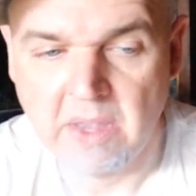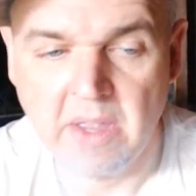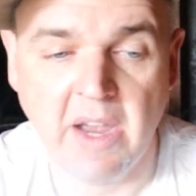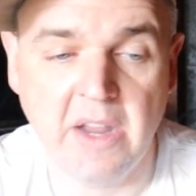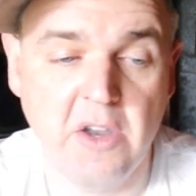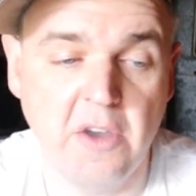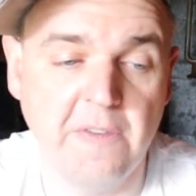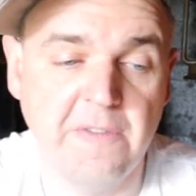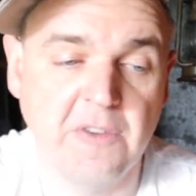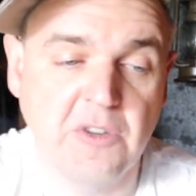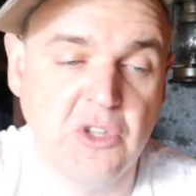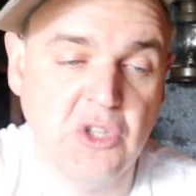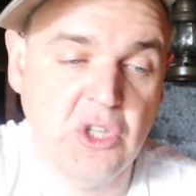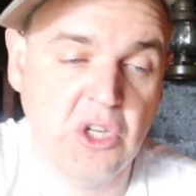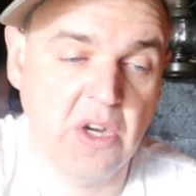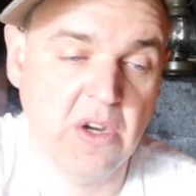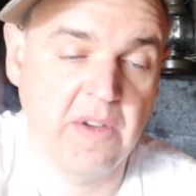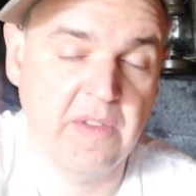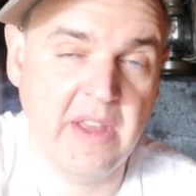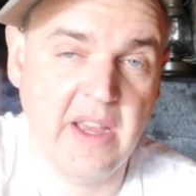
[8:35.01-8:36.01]
I know for
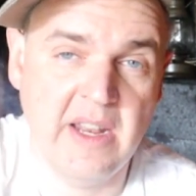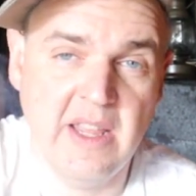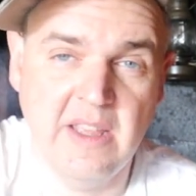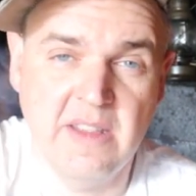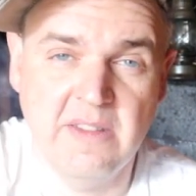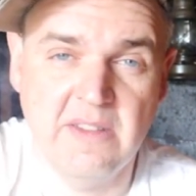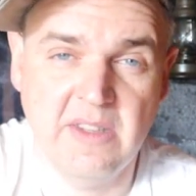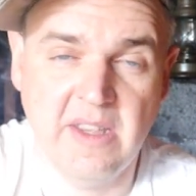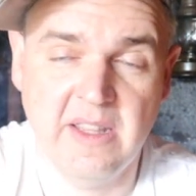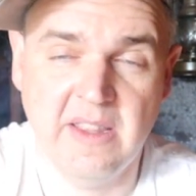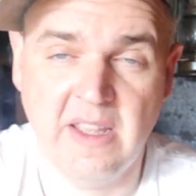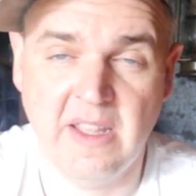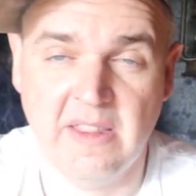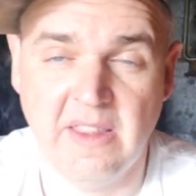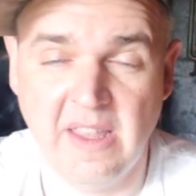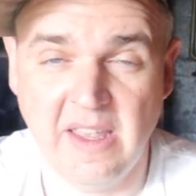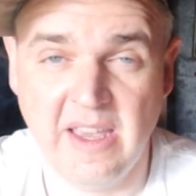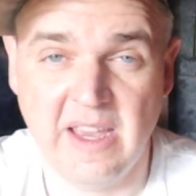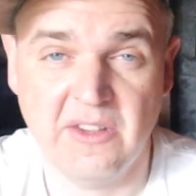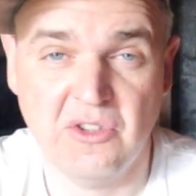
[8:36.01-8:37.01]
sure that he said that
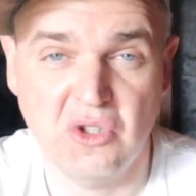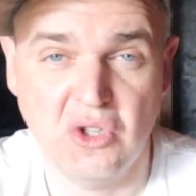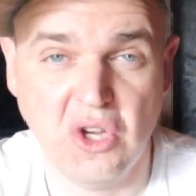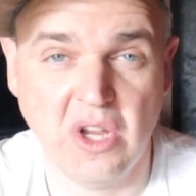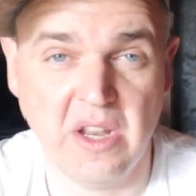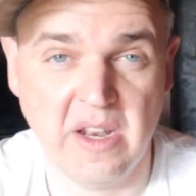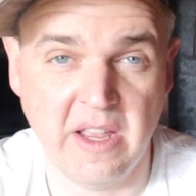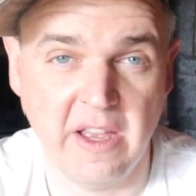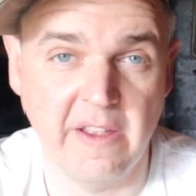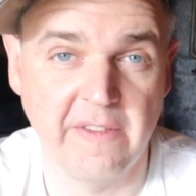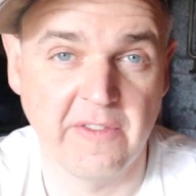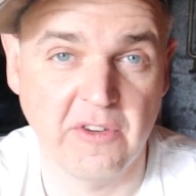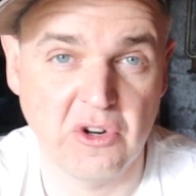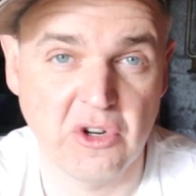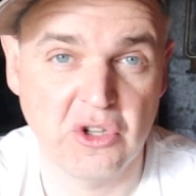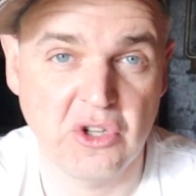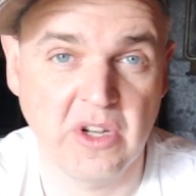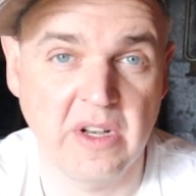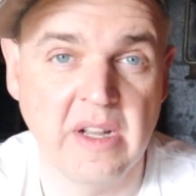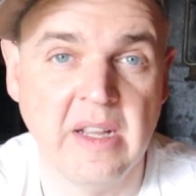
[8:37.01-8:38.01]
the SGNL
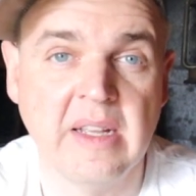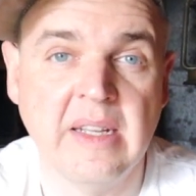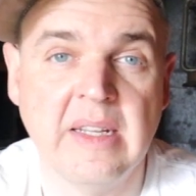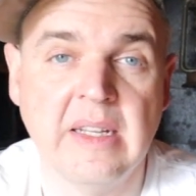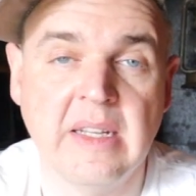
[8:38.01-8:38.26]
version,